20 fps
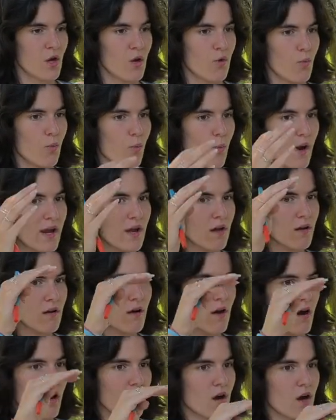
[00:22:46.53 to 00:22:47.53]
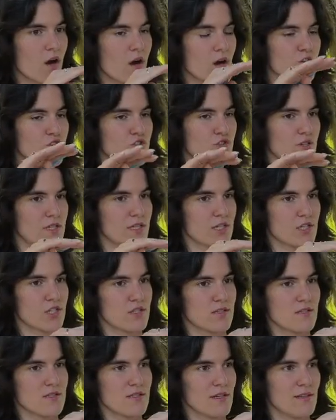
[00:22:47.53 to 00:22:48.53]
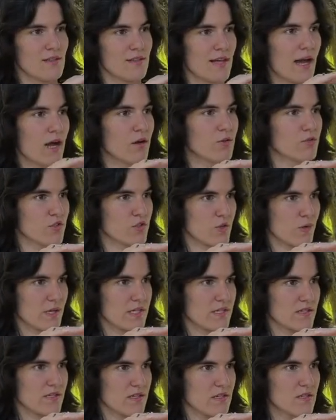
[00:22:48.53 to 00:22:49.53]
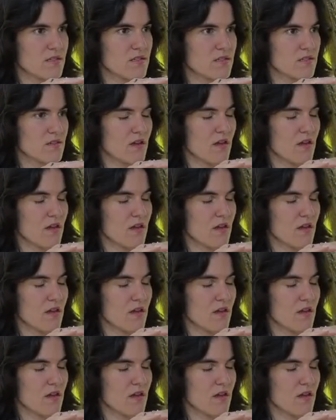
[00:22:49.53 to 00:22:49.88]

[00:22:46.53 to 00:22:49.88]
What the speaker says: where are contradictions allowed to exist